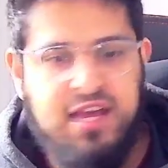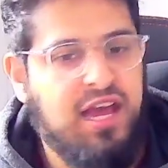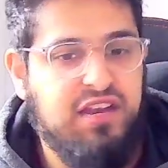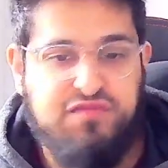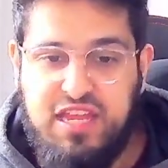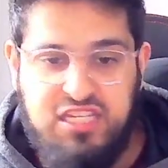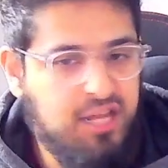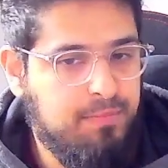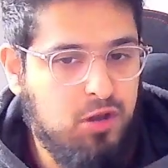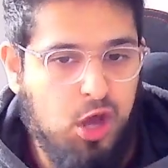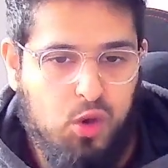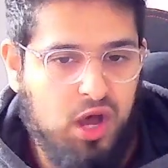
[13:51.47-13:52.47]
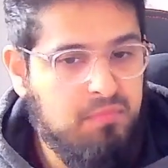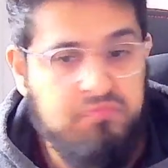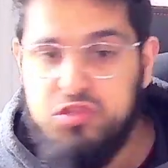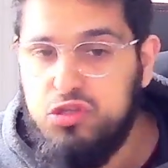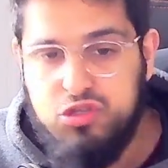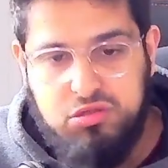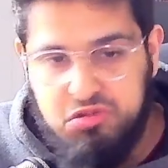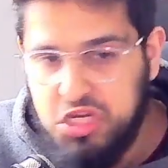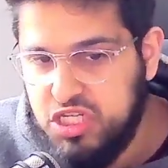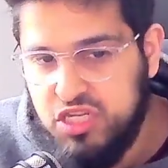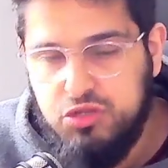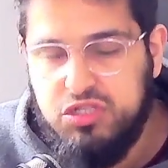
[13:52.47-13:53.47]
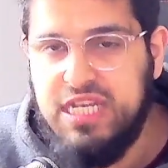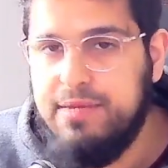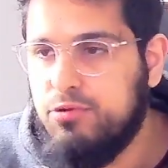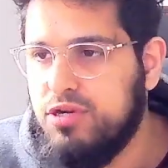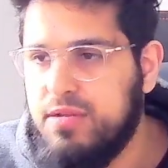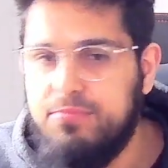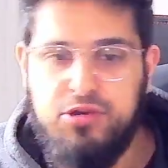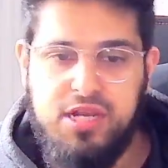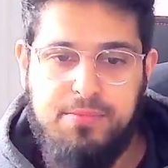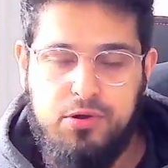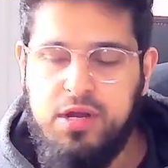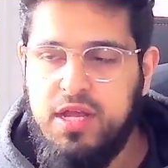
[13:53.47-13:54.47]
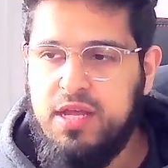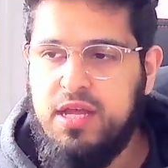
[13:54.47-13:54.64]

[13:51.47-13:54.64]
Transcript: And if they dip lower, you continue to nibble, nibble, nibble